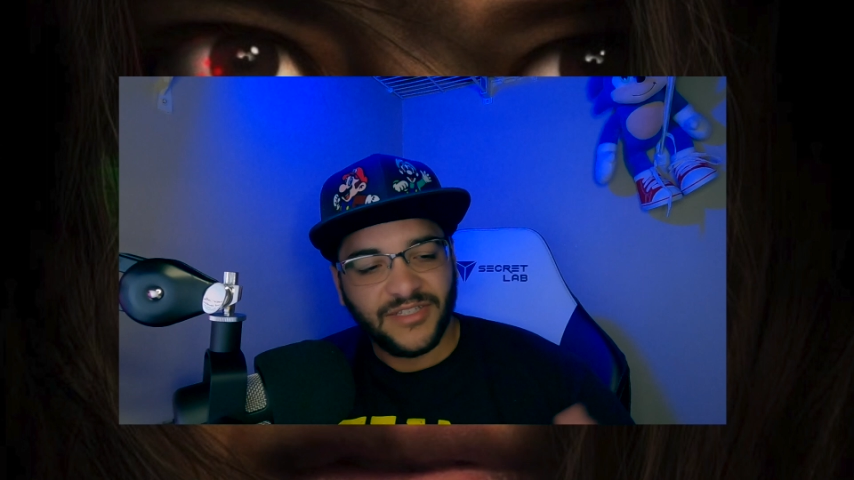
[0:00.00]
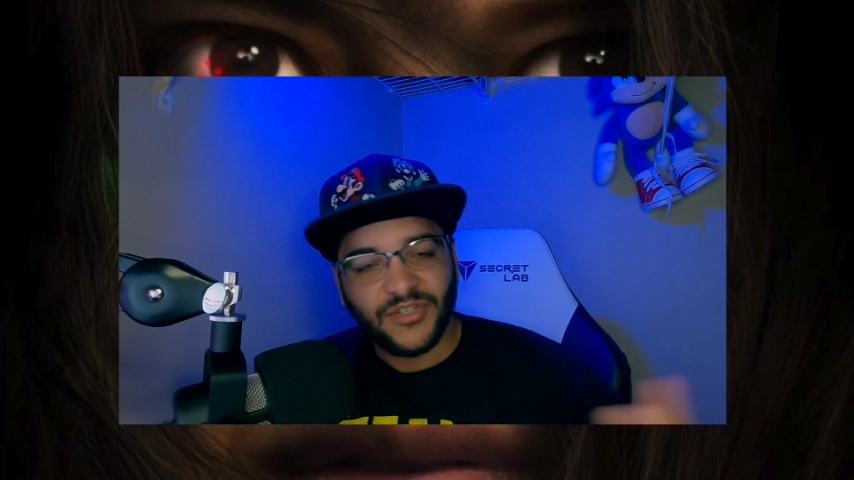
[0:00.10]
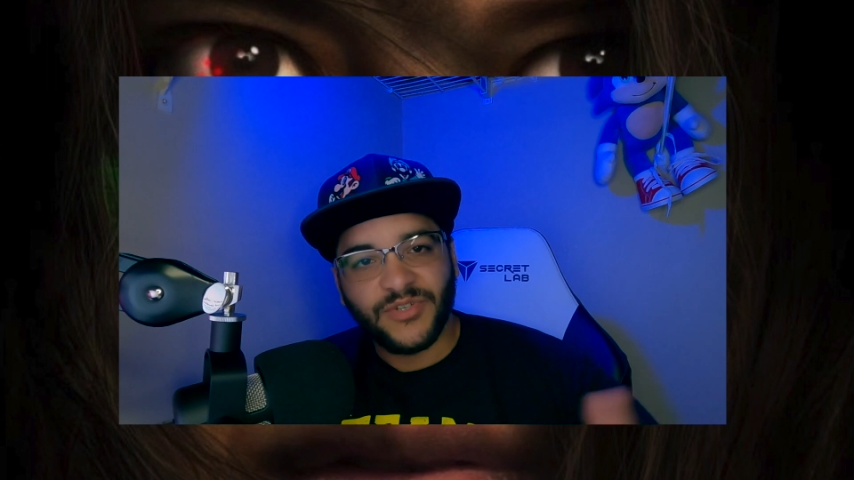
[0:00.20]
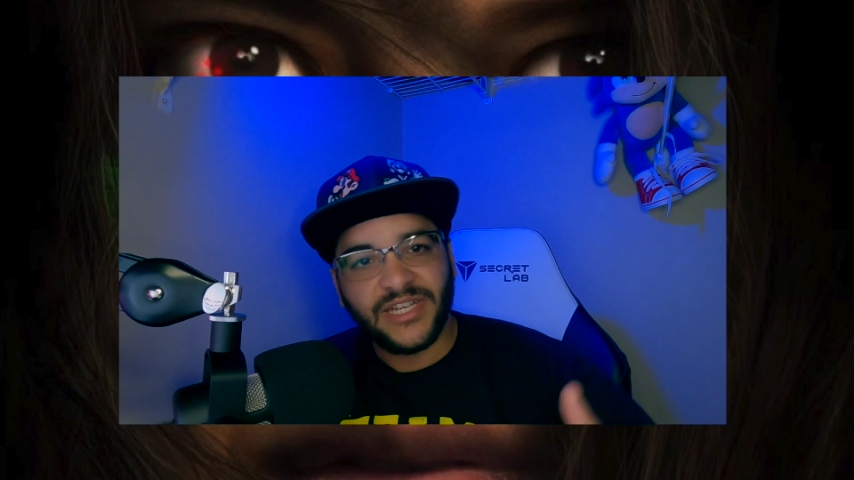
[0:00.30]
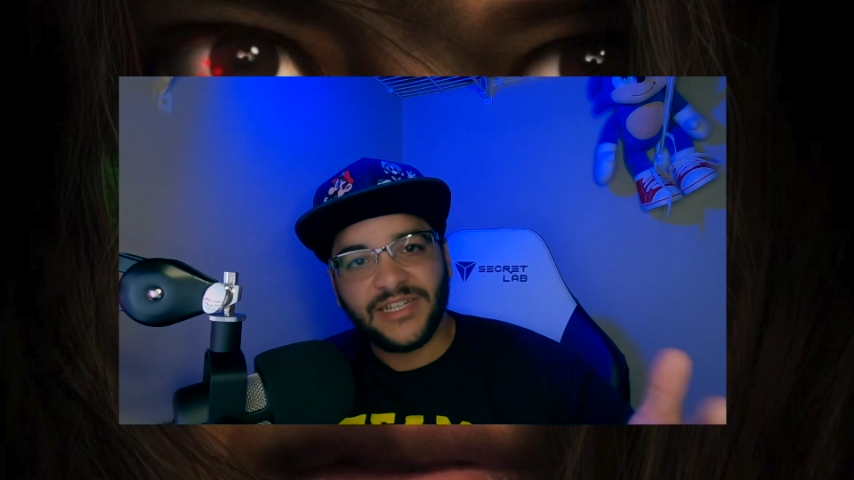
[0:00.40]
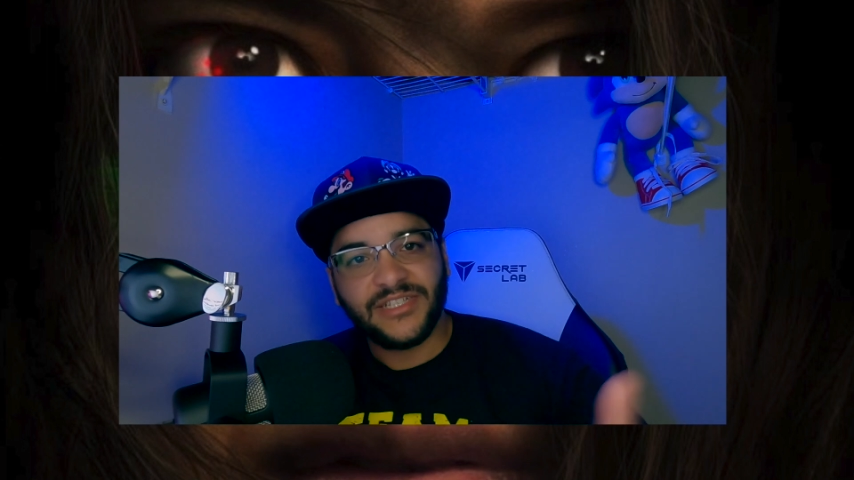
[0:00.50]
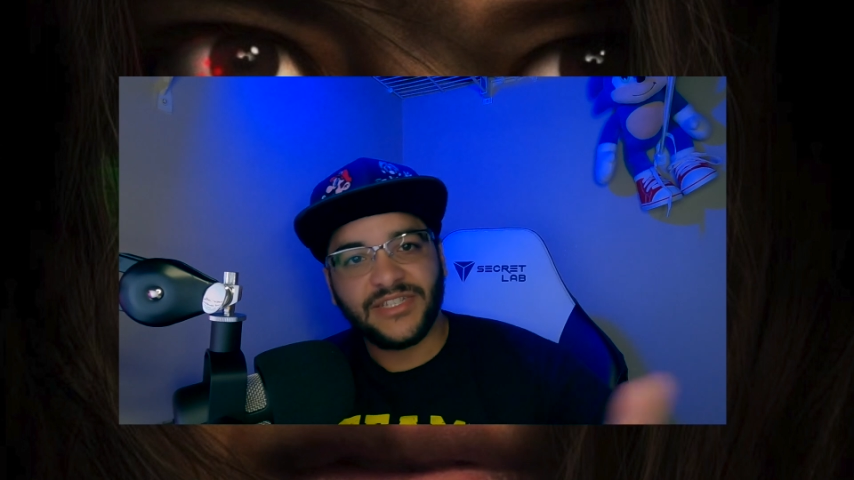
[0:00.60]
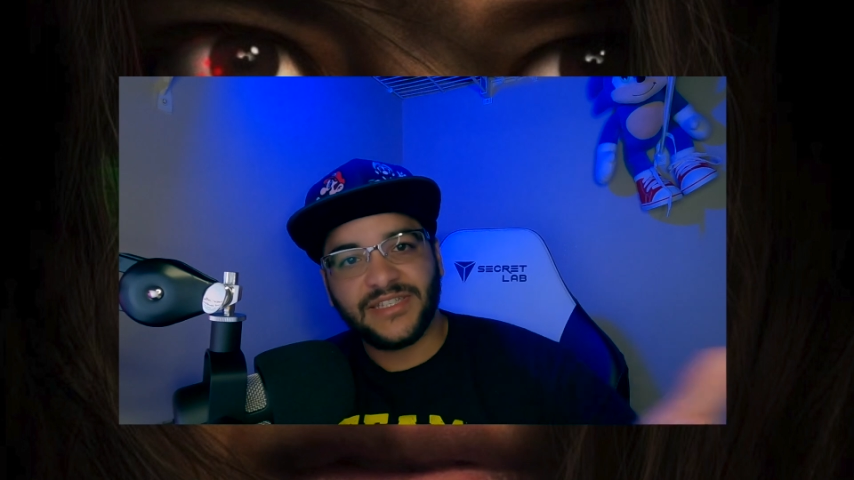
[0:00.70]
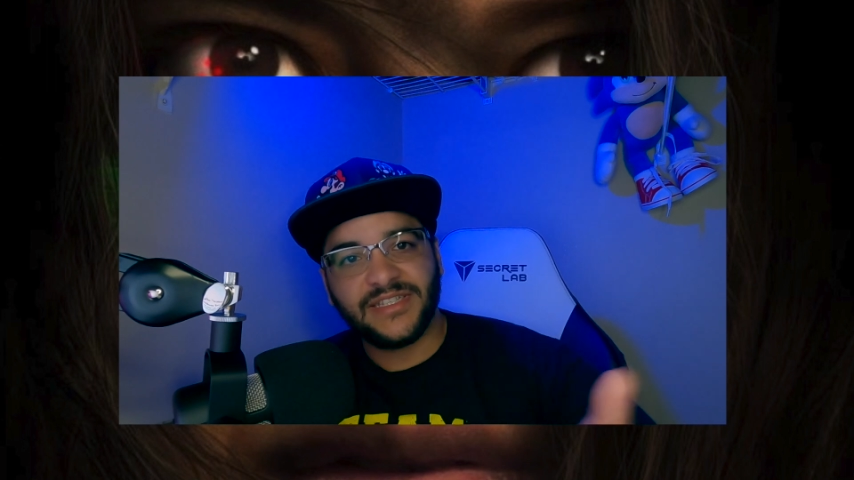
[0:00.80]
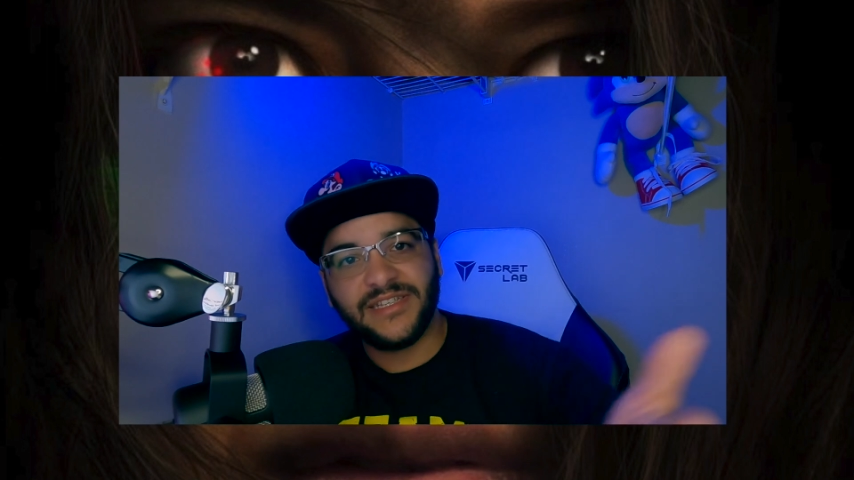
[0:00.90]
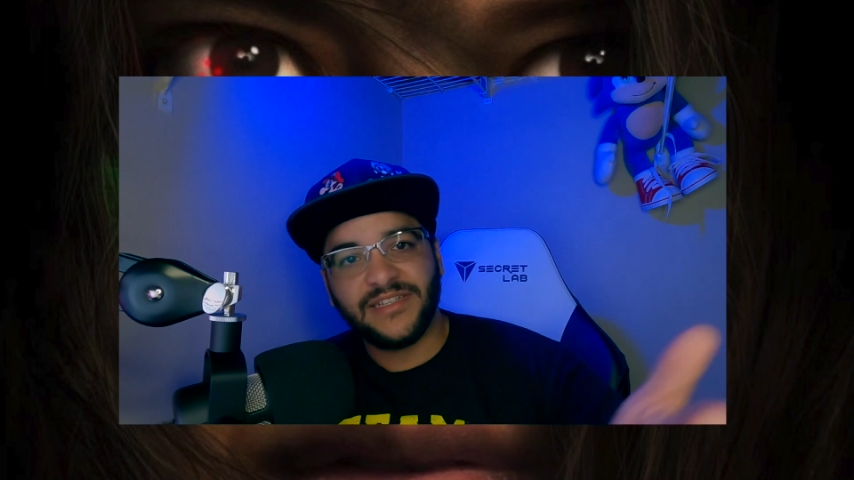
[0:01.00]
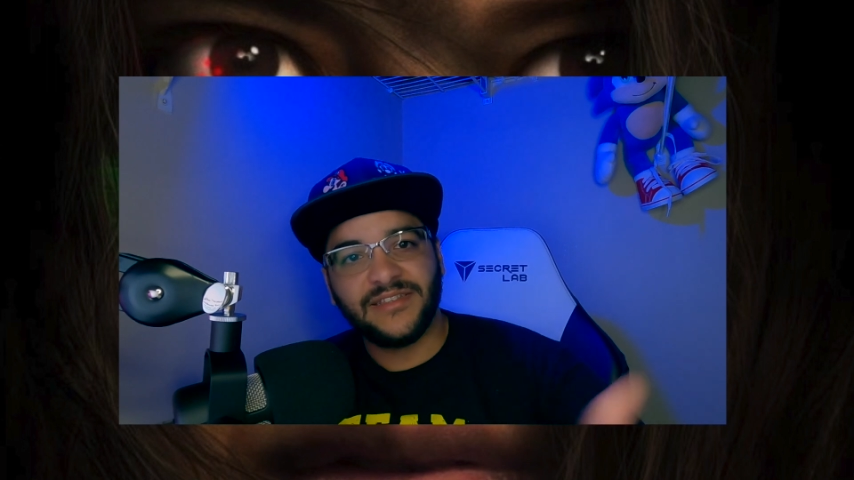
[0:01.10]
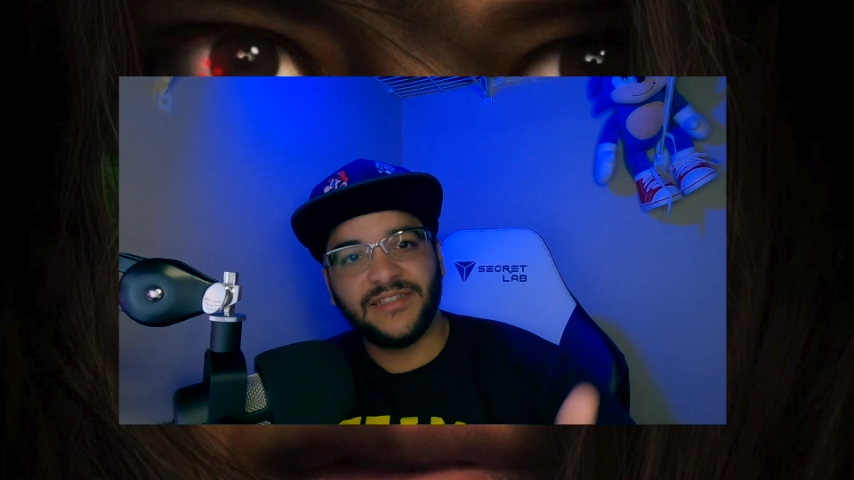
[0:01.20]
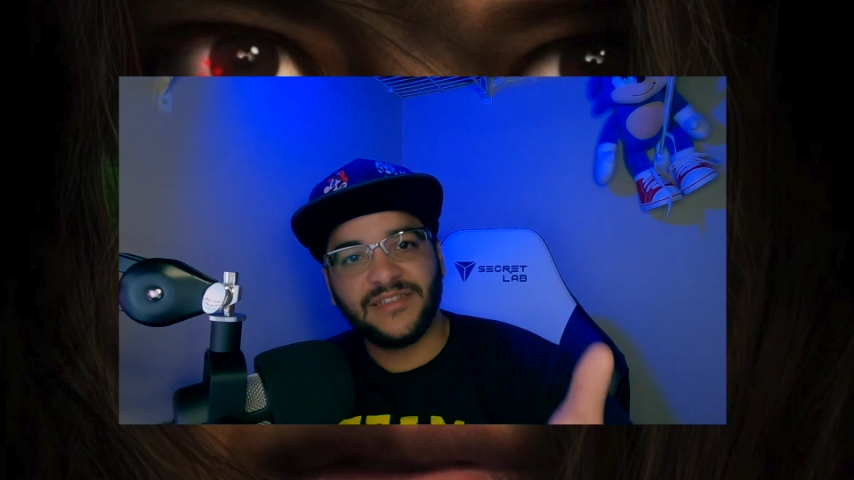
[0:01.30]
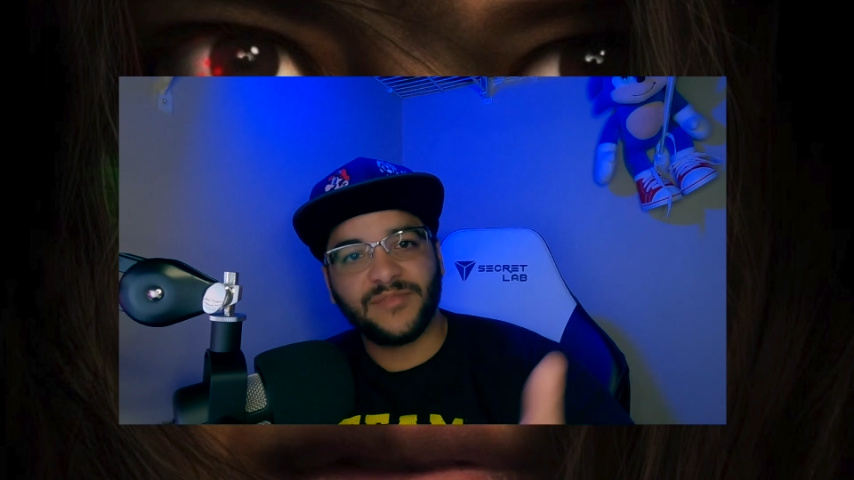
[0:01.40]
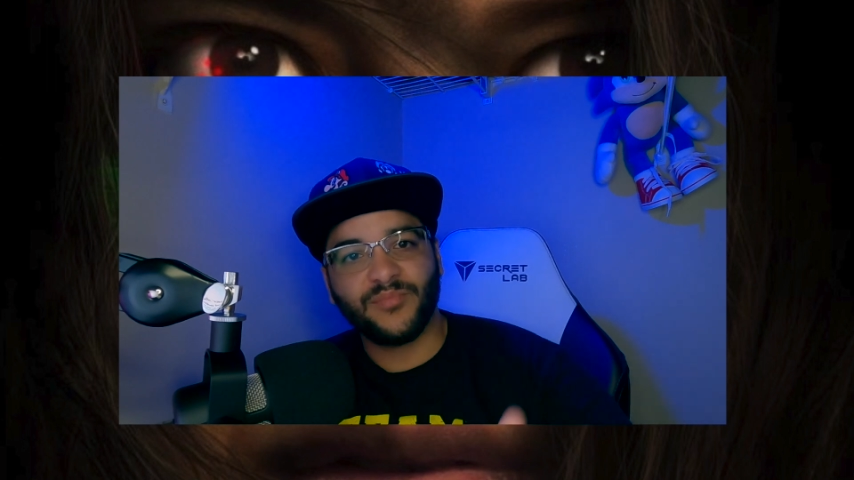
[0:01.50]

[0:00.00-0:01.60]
And so we kind of just see this